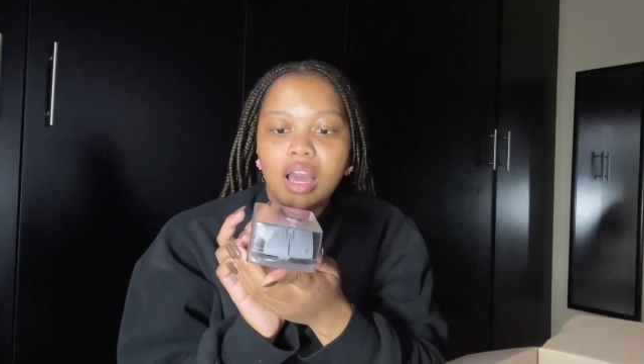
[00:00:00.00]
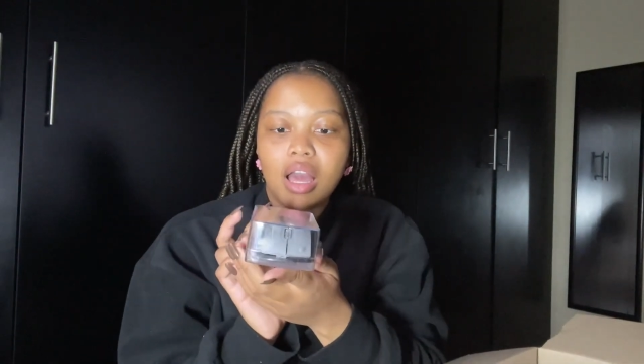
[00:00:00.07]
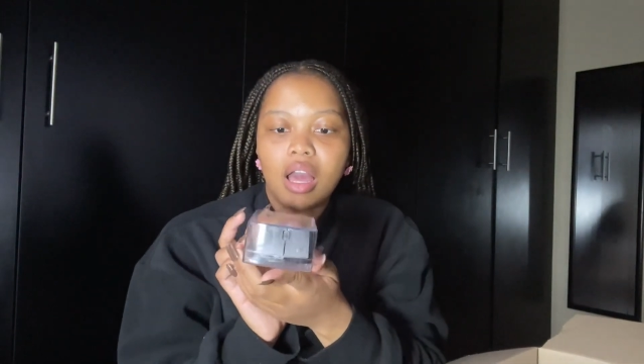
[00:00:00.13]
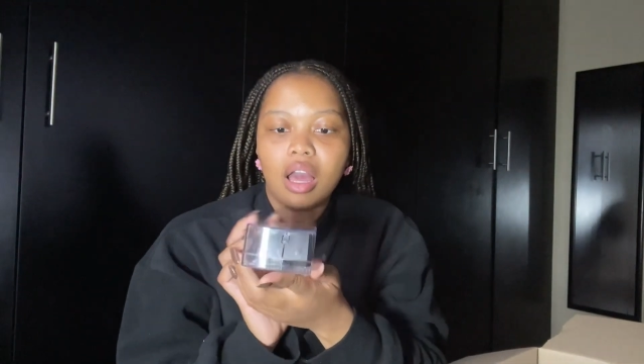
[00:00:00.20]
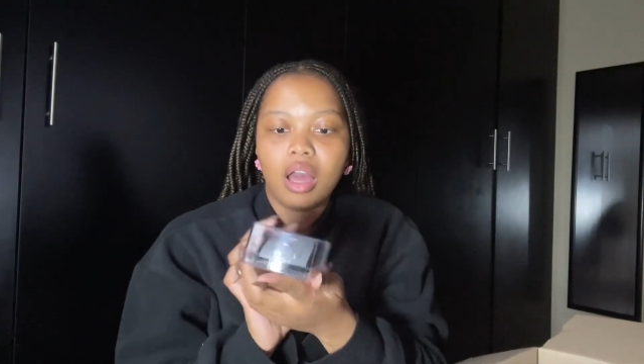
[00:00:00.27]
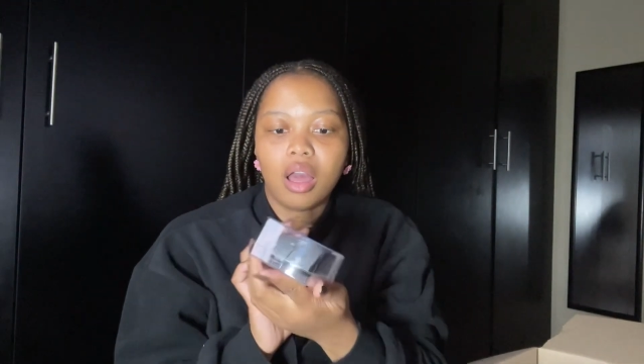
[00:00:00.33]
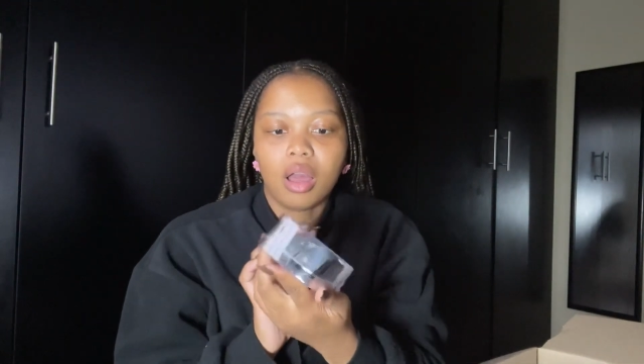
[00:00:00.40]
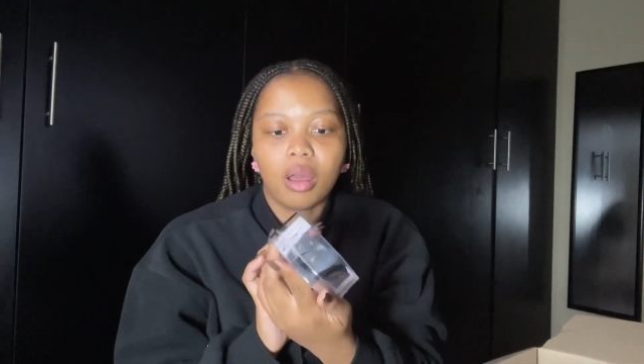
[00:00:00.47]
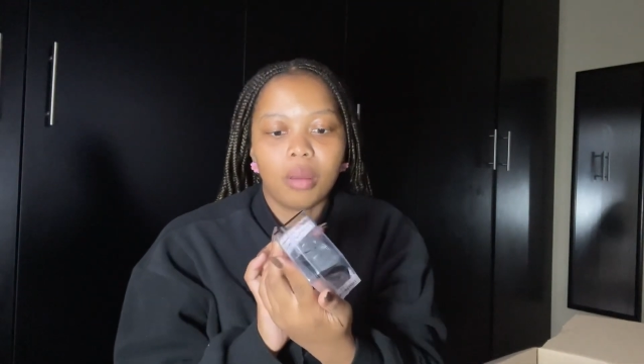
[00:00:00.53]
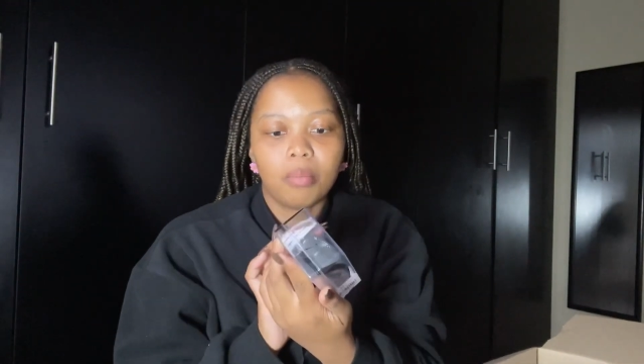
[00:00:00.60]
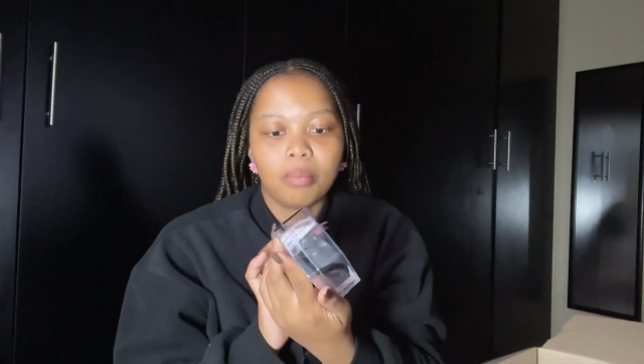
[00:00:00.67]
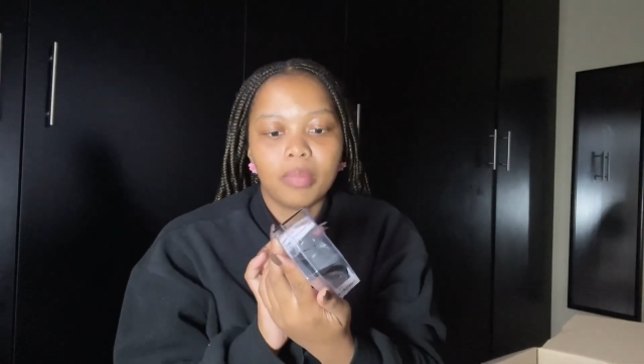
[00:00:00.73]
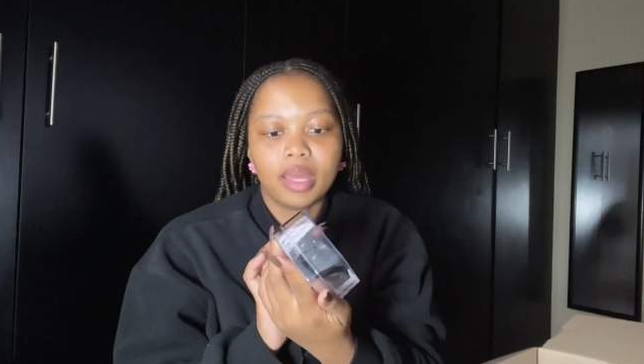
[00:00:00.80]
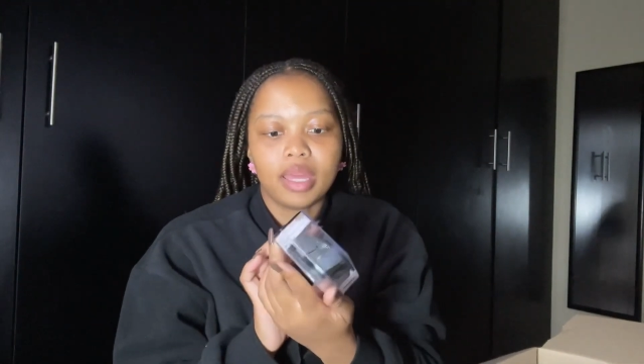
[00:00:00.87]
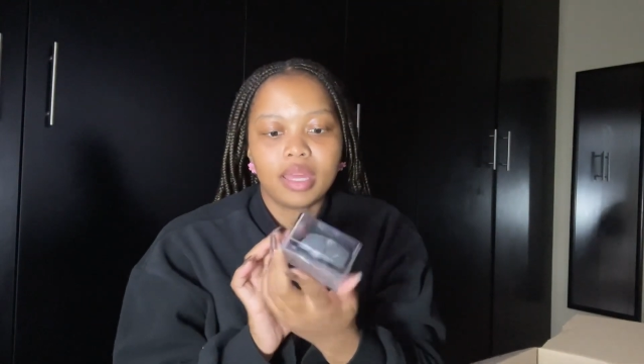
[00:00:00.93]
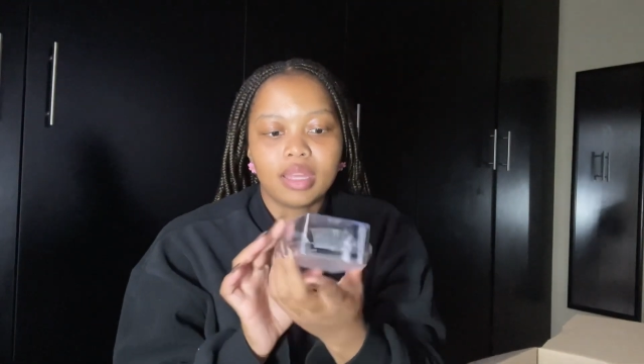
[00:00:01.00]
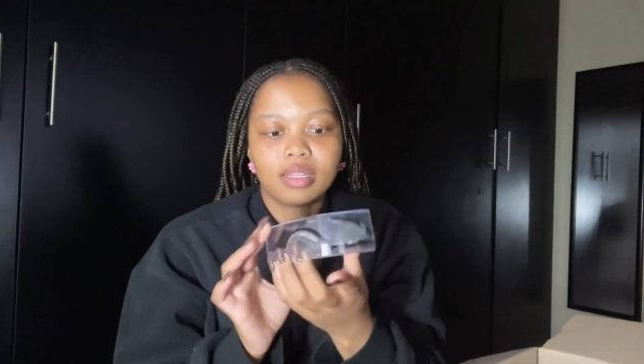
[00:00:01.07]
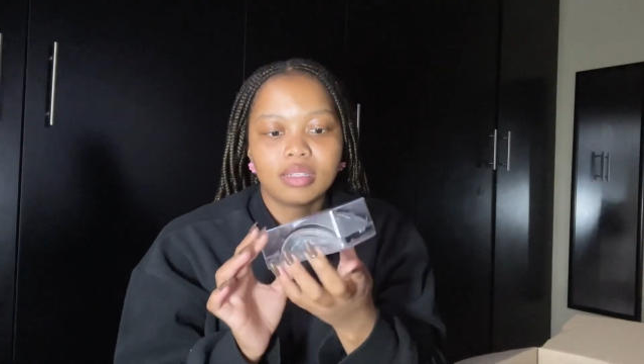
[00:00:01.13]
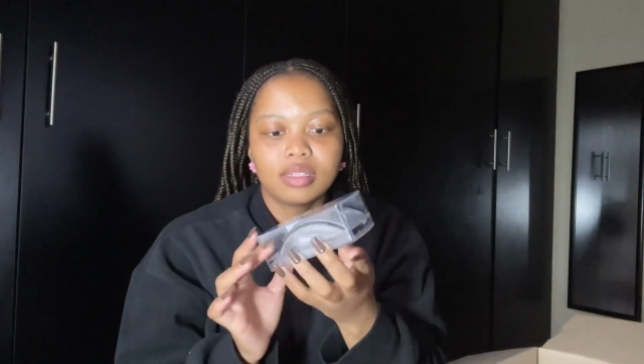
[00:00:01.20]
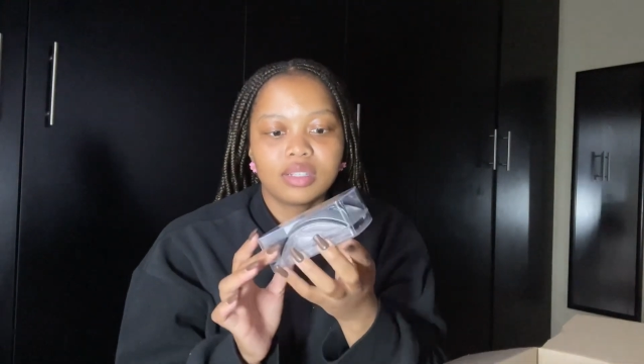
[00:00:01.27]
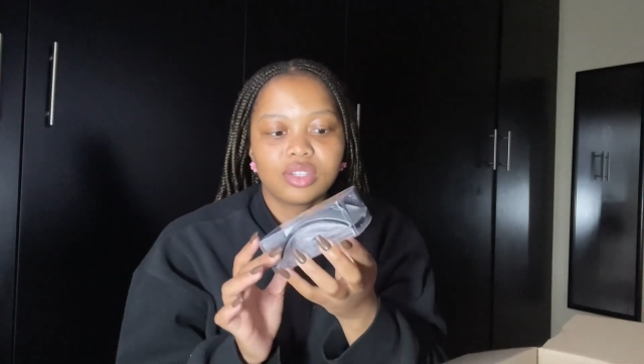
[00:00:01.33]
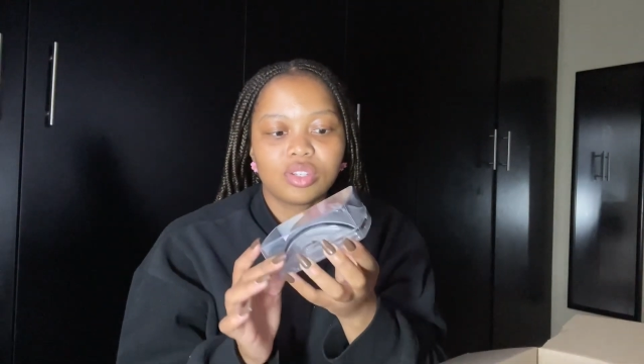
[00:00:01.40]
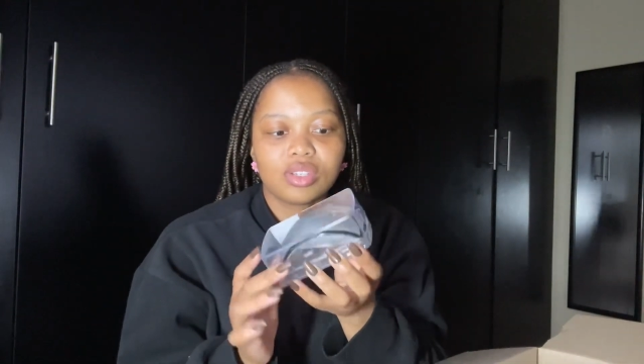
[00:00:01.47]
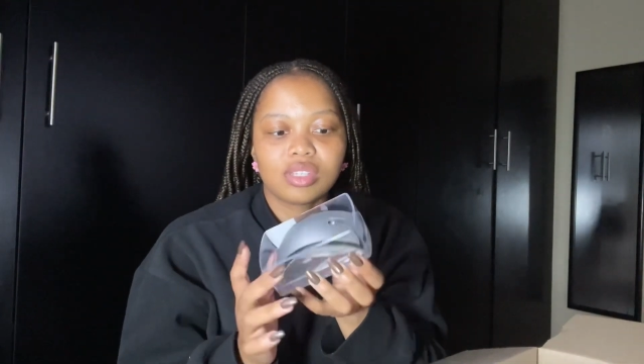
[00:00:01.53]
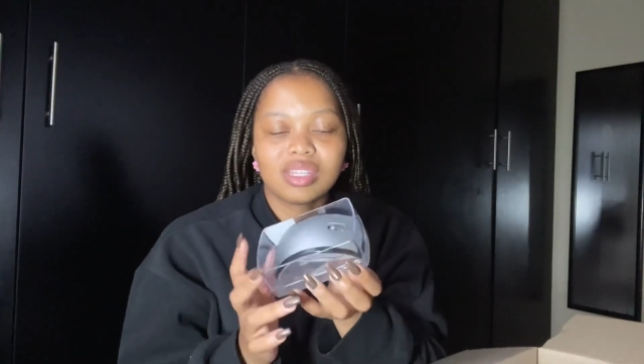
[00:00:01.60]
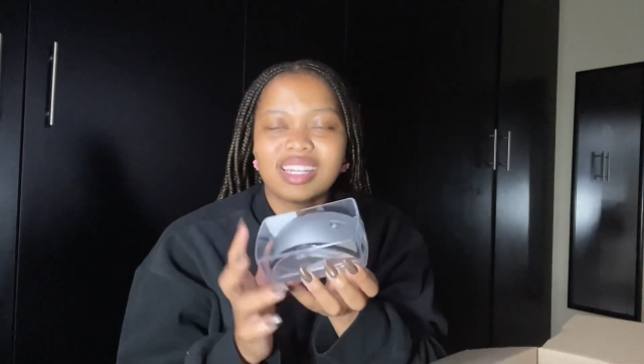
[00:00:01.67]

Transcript: And it's just,